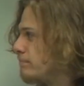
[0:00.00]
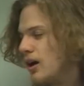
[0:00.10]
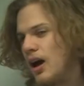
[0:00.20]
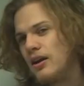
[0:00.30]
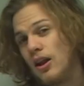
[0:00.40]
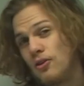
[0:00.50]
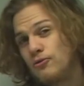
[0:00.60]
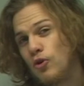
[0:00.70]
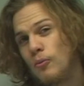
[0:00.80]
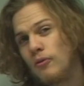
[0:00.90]
Another
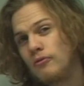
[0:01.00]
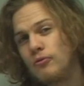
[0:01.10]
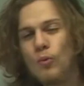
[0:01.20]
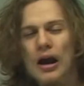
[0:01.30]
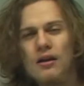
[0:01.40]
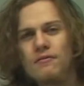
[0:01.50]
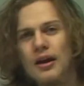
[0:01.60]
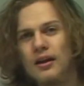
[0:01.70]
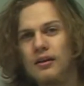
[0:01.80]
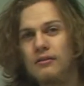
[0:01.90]
form of wave that
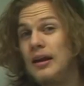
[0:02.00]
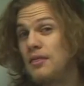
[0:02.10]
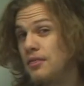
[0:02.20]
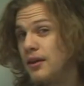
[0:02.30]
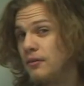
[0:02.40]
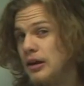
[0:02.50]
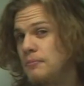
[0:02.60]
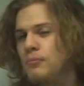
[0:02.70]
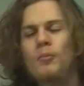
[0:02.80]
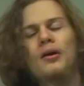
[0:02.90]
can, in theory,
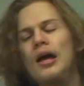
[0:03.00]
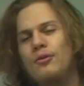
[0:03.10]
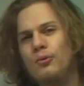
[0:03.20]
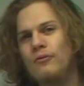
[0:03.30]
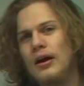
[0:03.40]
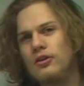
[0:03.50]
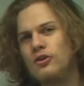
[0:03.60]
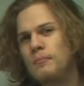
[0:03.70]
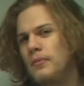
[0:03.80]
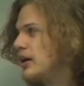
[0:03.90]
propagate through a
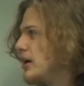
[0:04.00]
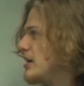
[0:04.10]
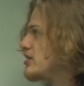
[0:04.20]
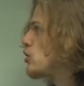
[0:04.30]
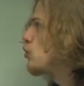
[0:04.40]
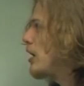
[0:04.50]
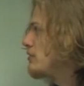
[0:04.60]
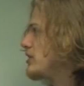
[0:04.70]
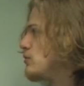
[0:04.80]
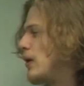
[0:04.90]
vacuum is a
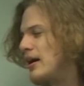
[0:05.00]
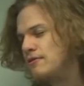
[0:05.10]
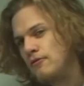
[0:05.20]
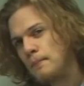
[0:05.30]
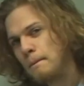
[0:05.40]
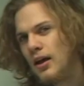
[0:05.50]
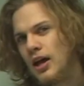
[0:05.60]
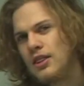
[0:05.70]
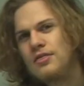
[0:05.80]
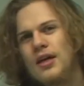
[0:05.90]
gravity wave.
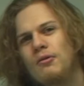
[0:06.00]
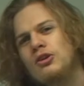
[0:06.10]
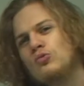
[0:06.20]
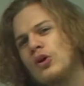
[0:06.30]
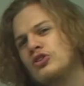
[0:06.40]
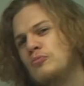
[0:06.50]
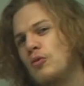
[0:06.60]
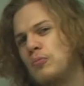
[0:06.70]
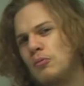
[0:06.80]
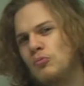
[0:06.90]
There is one small
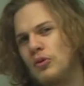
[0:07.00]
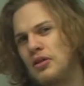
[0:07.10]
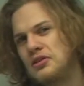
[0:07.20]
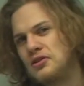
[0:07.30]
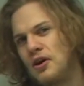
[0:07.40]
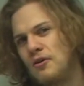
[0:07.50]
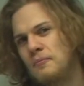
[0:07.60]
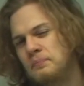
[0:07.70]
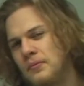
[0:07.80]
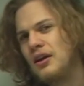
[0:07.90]
problem with this though.
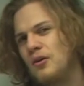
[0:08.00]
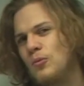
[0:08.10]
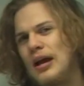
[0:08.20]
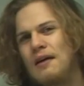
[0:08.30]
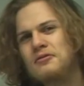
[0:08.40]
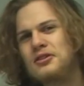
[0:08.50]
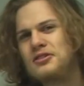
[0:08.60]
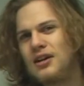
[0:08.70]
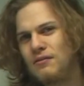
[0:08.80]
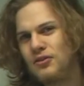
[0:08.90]
We haven't
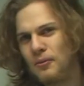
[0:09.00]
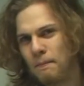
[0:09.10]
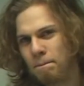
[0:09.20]
discovered them.